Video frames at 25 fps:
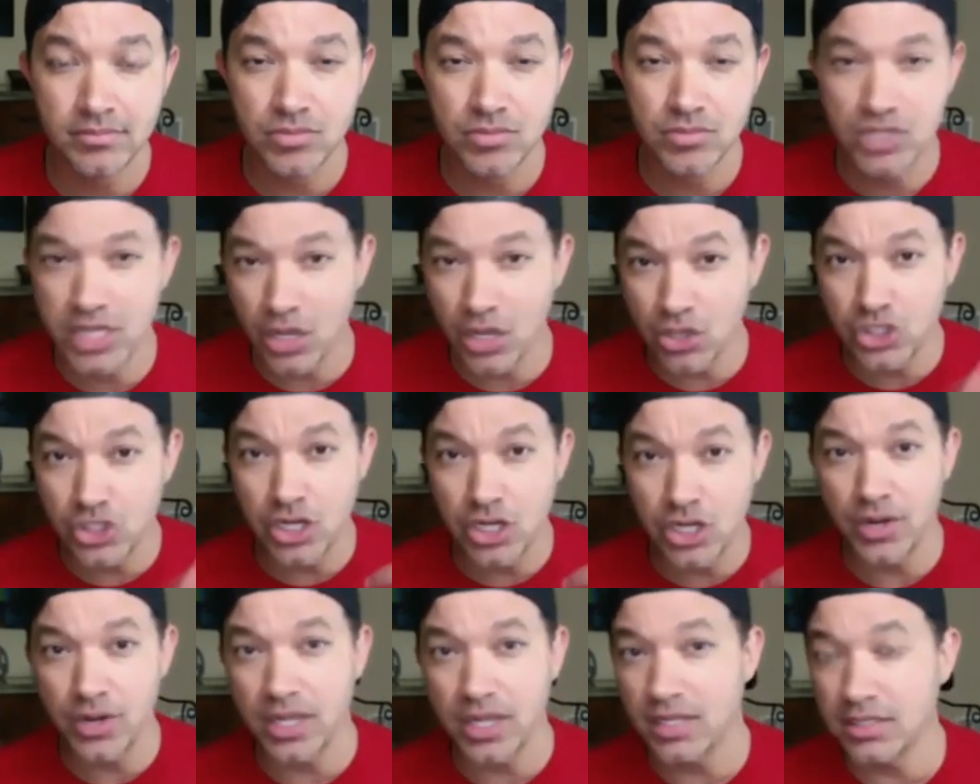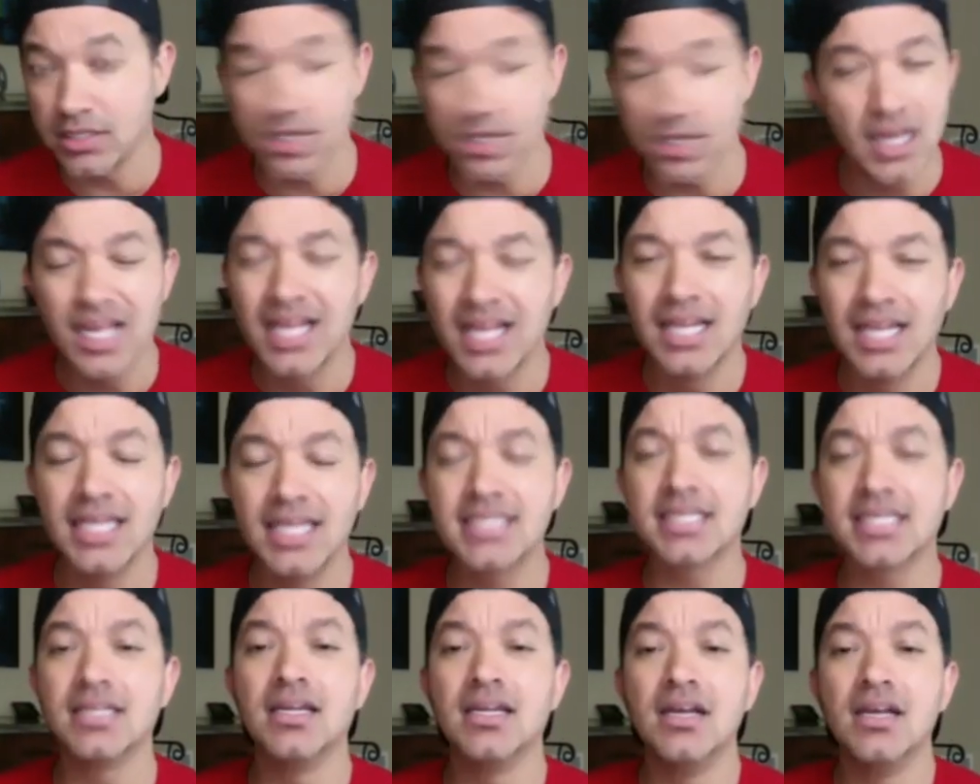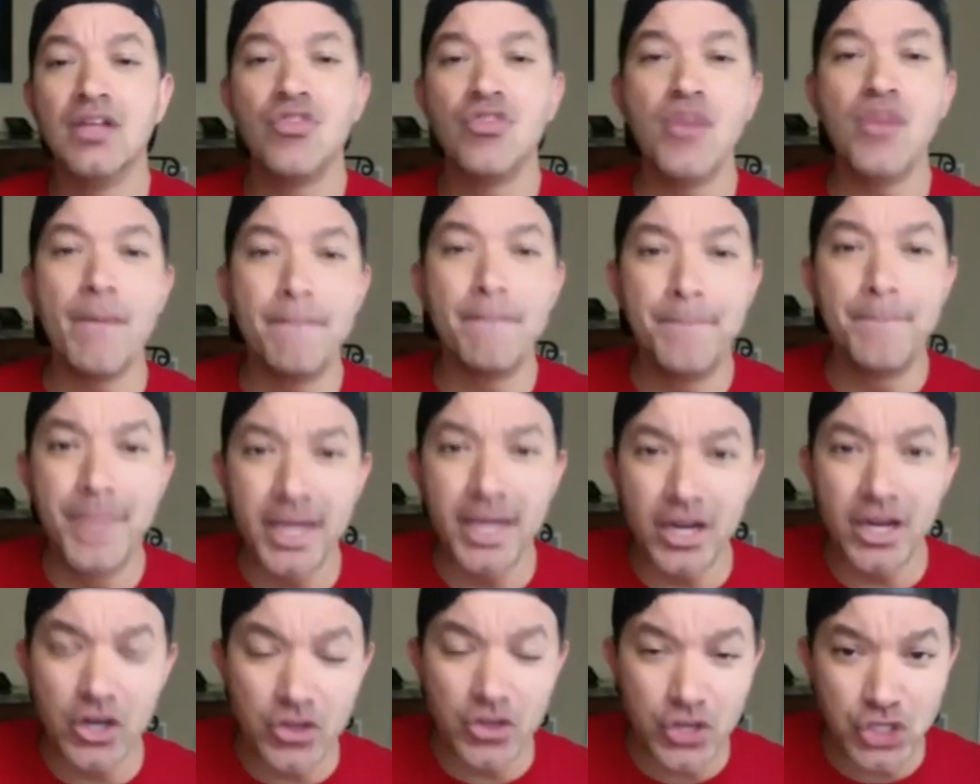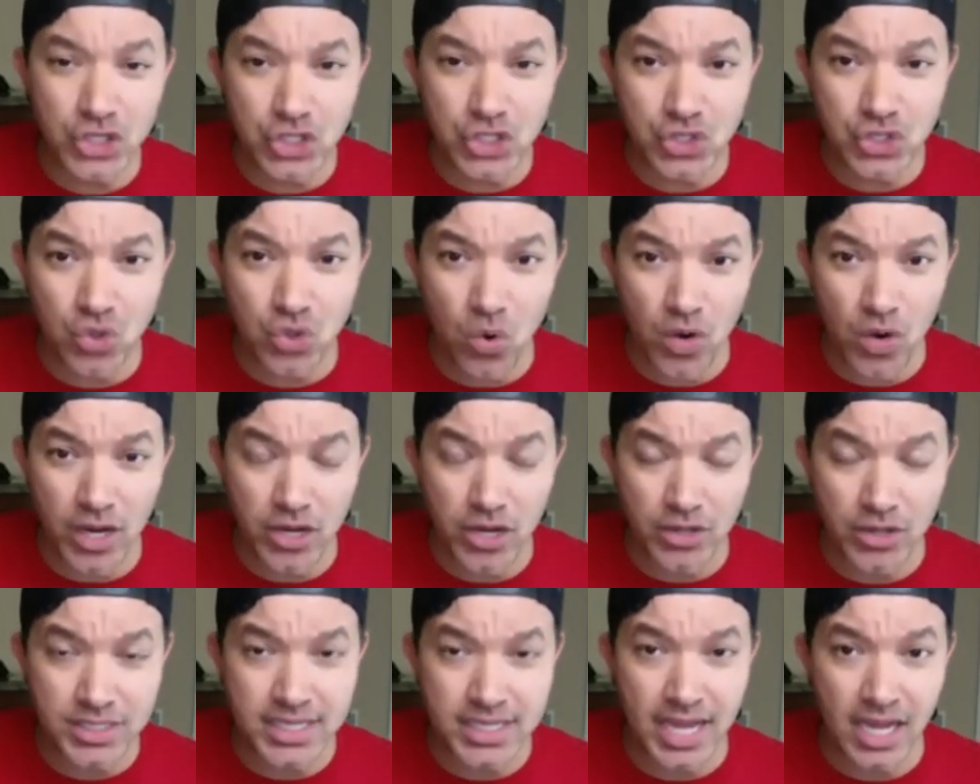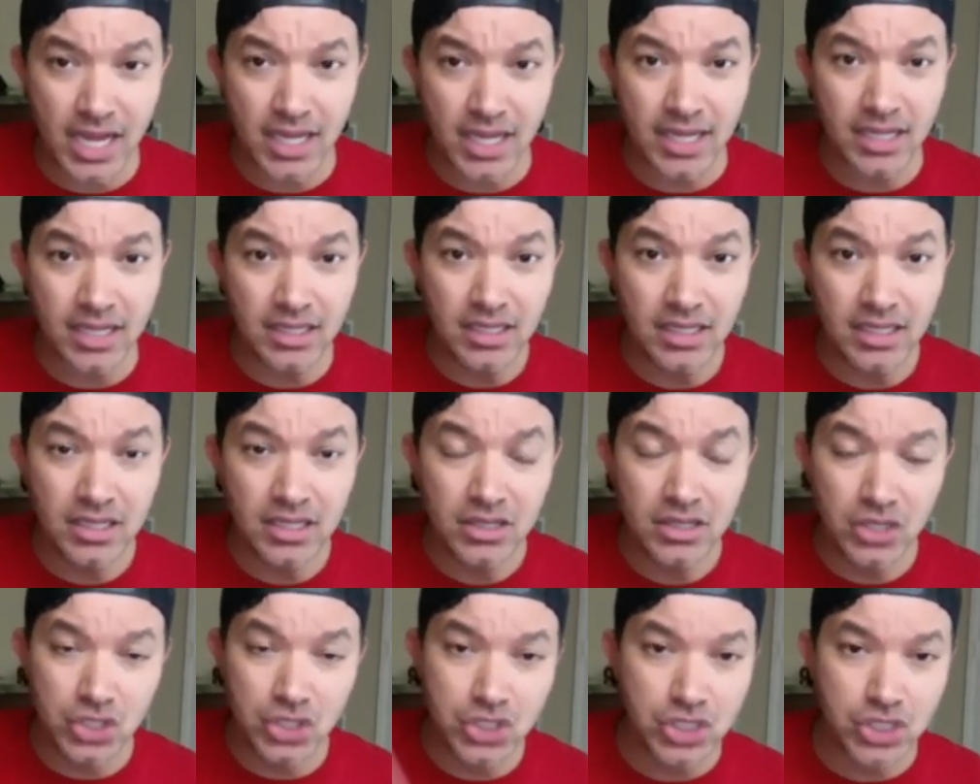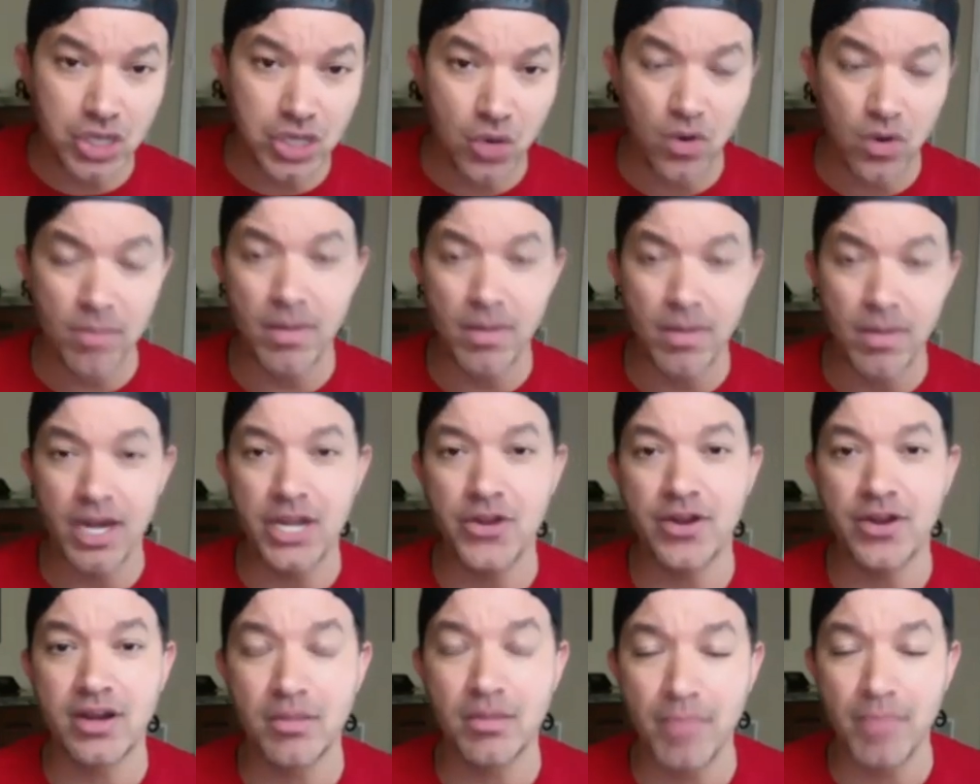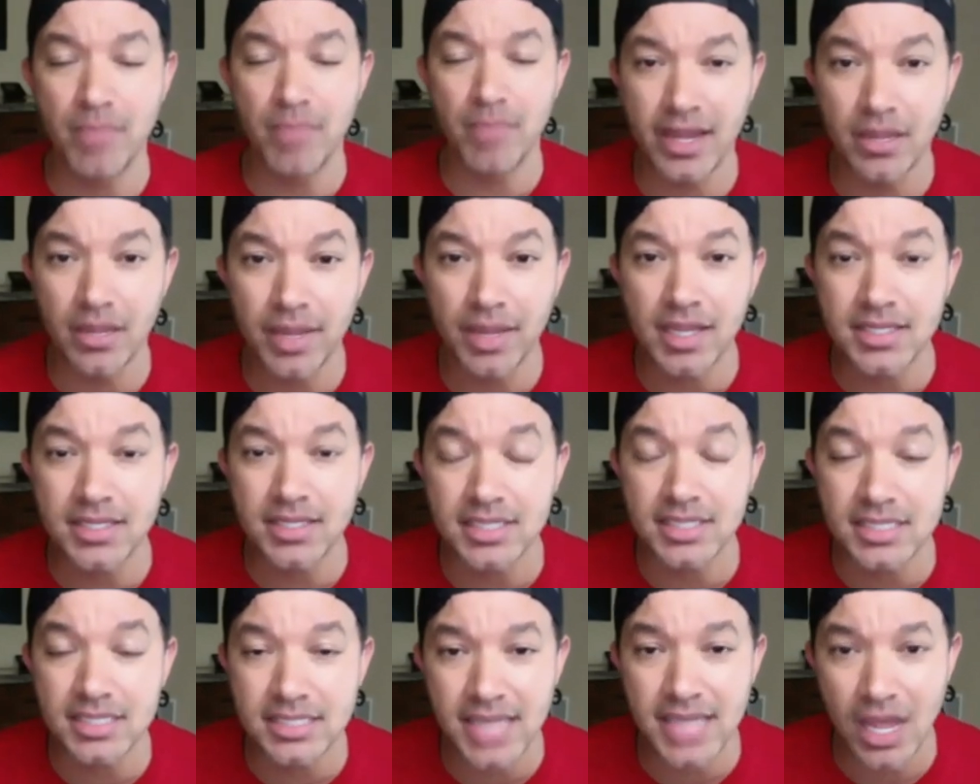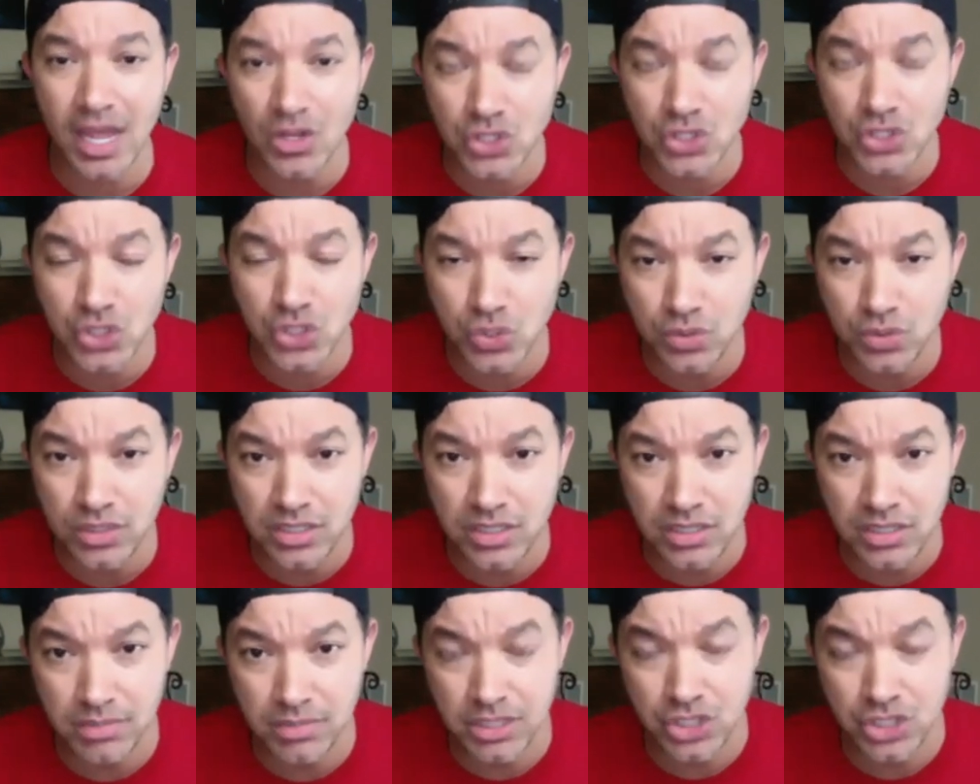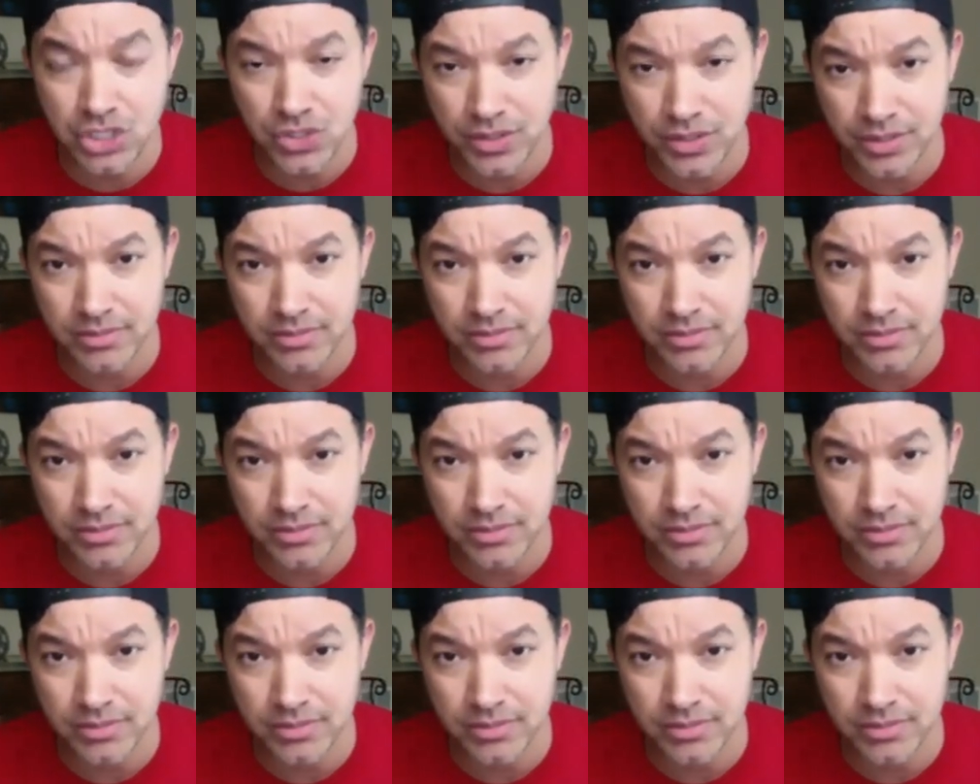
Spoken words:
Tell Jody, listen, the bigger the story you're telling, the slower money you're going to make because it sounds too good to be true.